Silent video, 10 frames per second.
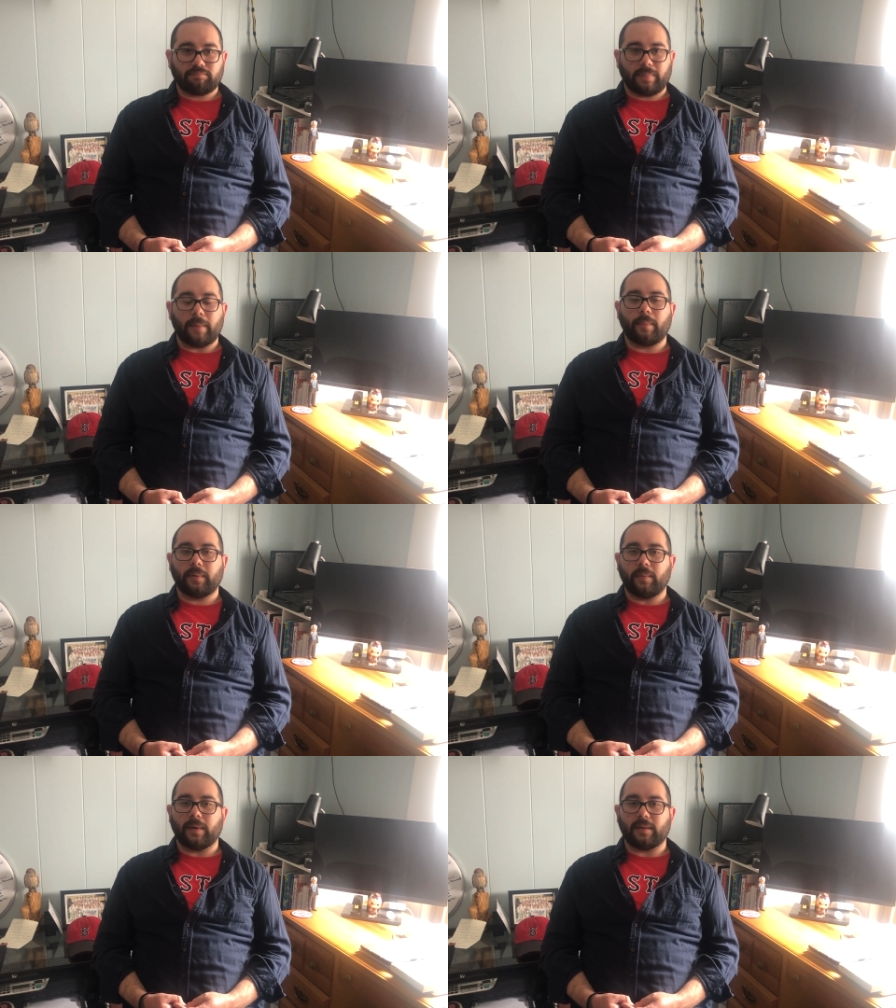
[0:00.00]

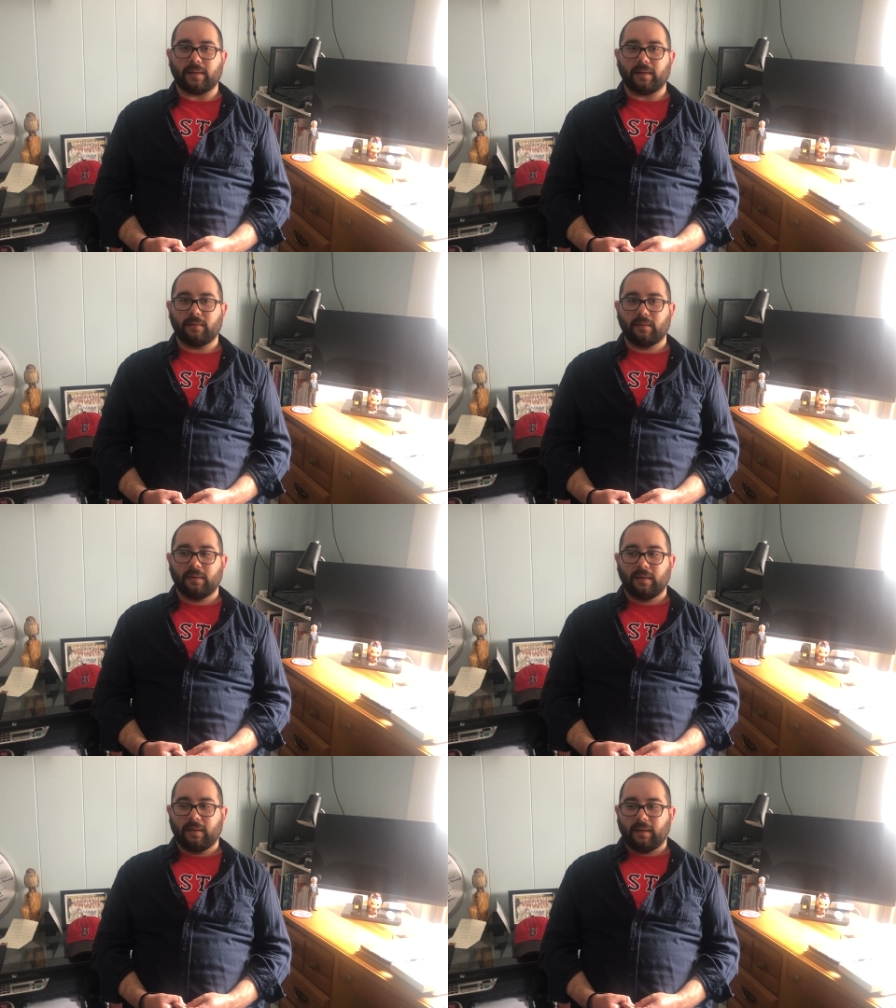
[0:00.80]
probably worth it.
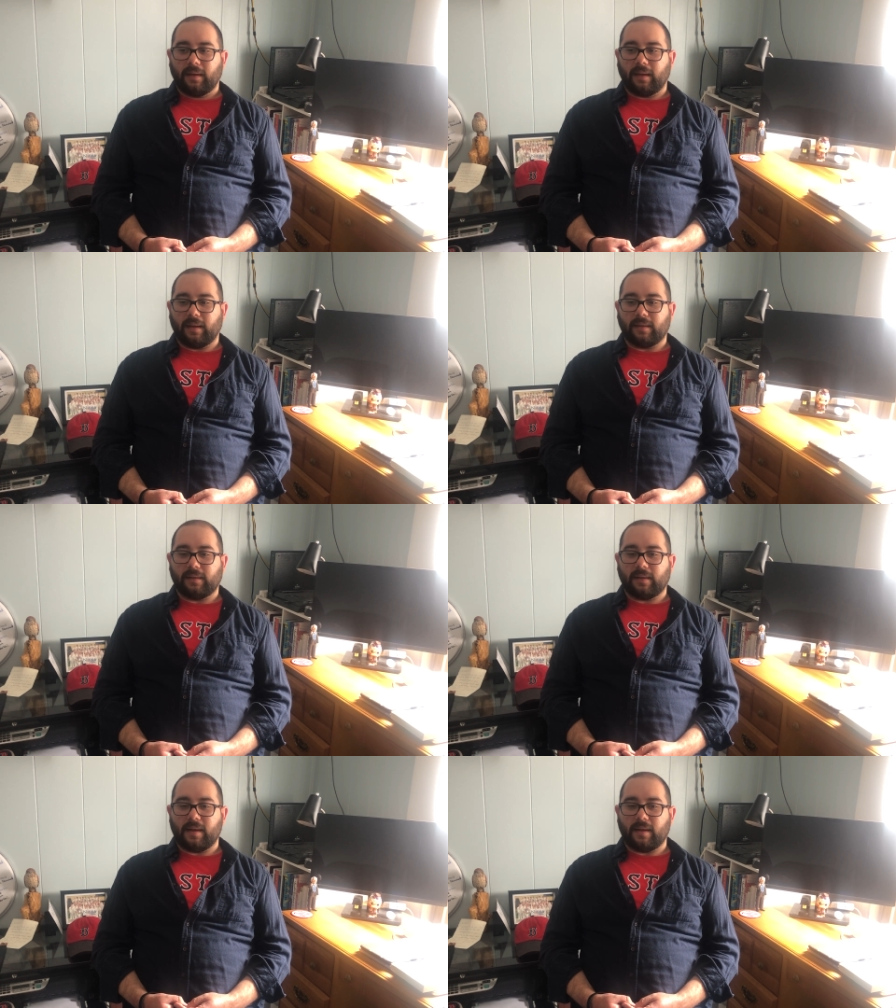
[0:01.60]
And